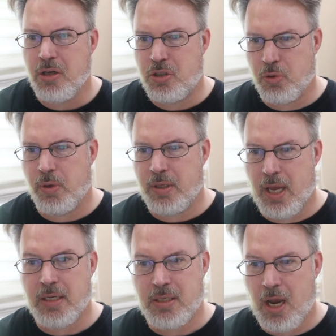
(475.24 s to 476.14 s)
during
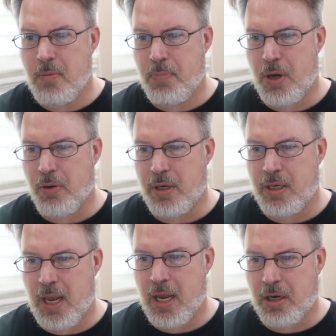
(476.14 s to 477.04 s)
that time
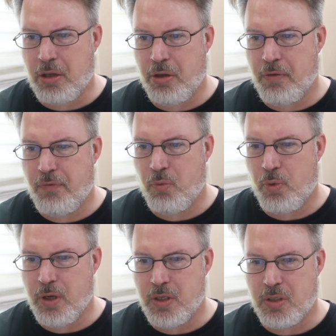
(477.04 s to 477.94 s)
period, and Cliff
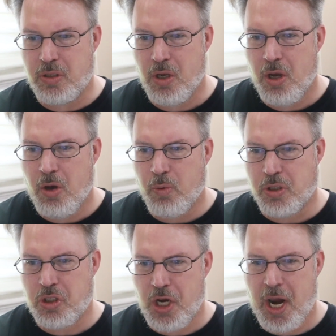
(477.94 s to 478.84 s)
was
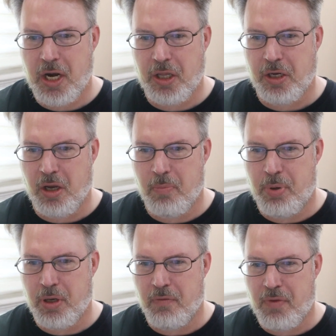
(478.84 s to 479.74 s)
channeling a
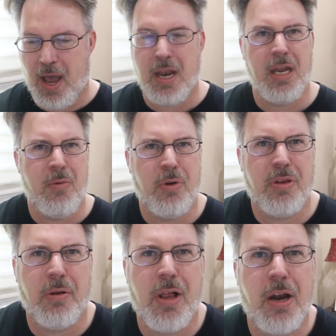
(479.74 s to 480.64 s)
bit of that, and
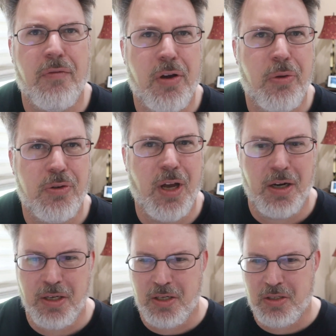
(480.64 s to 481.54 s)
with a lot of other
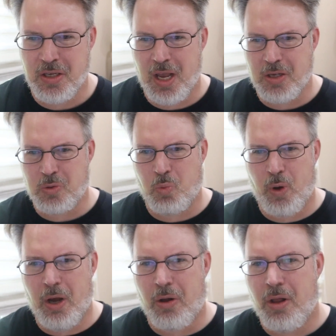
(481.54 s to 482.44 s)
techniques as
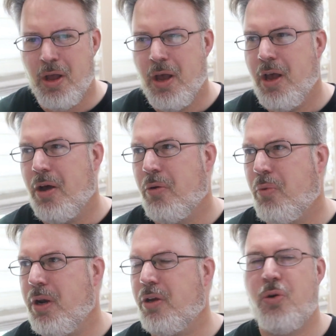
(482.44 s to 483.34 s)
well.
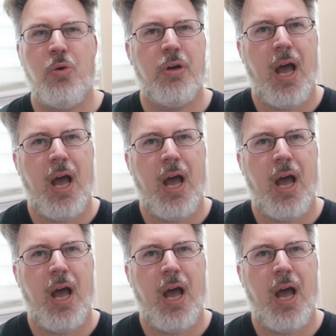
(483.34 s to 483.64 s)
What a cool